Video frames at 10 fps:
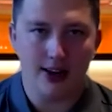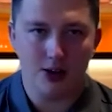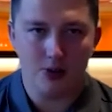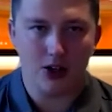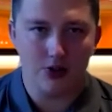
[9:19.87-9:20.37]

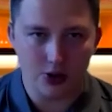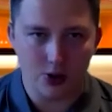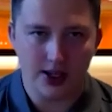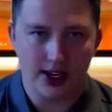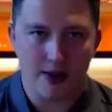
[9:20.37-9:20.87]
this much for the
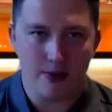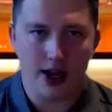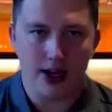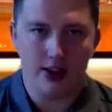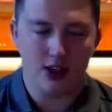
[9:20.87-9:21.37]
Twitter
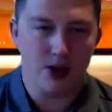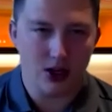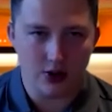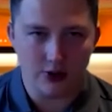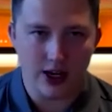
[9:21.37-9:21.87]
campaign, this much
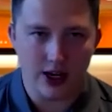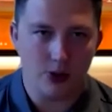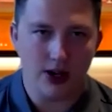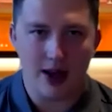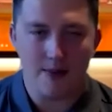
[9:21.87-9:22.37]
for the
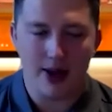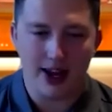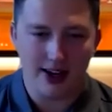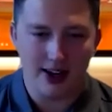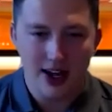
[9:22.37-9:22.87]
Facebook
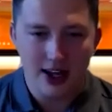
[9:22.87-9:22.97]
campaign,